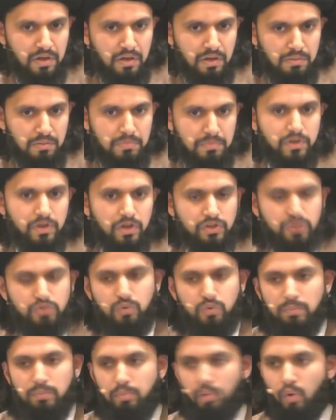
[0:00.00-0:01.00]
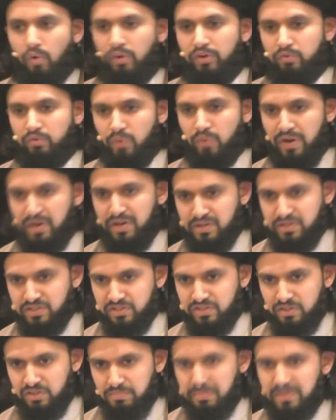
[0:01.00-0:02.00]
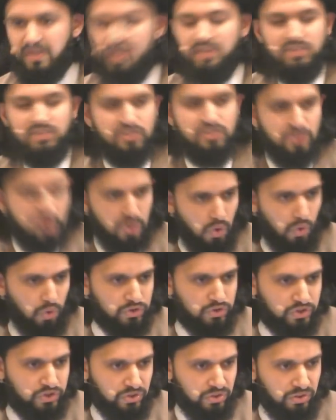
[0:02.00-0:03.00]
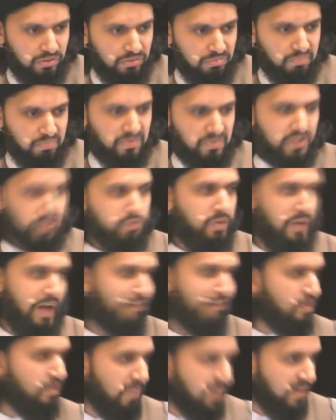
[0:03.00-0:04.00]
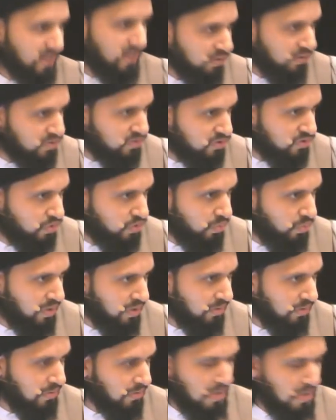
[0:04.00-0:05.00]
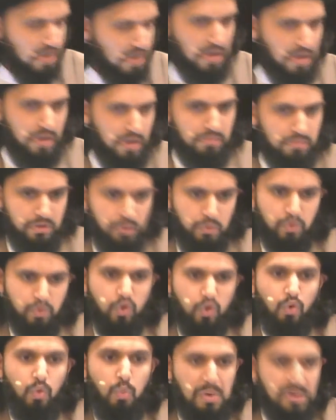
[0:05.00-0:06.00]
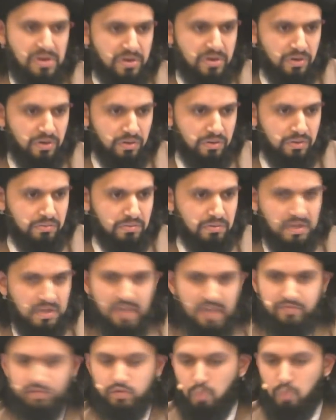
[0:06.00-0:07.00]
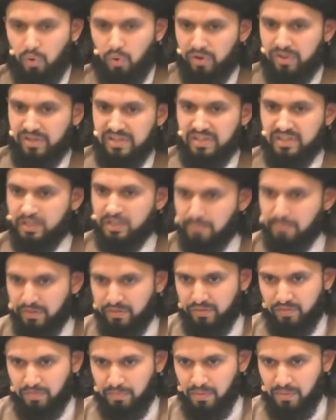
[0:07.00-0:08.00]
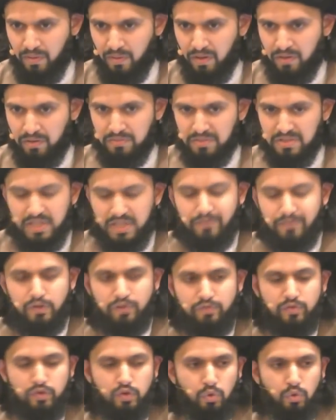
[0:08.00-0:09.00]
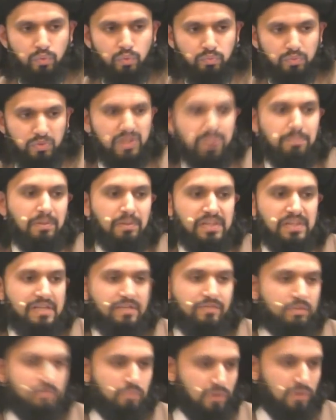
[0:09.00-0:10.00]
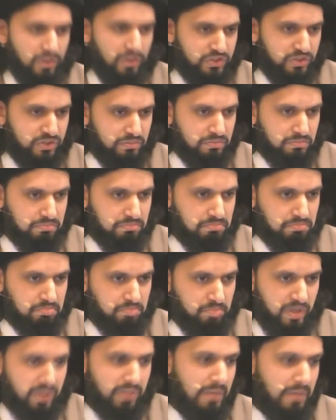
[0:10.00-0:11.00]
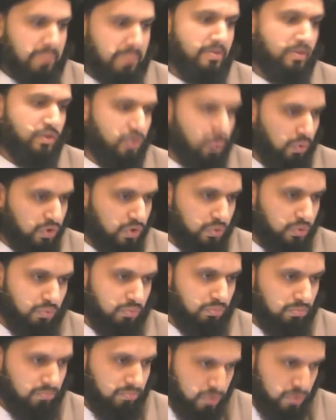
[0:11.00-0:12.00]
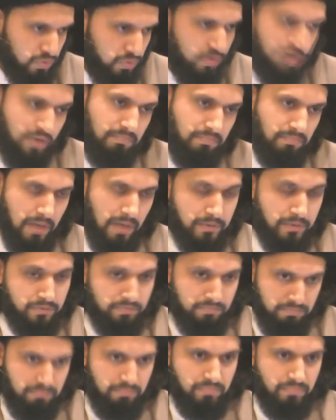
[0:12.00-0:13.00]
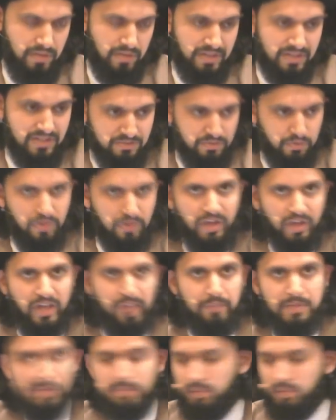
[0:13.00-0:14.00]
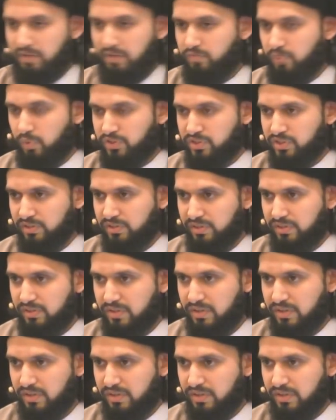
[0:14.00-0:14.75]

Because you were born and raised, because it's the culture, that's what everybody else is doing. You would look weird if you were to eat in the month of Ramadan, even if you don't really believe in religion, right? It might be a joke to you, and it is for a lot of people, unfortunately.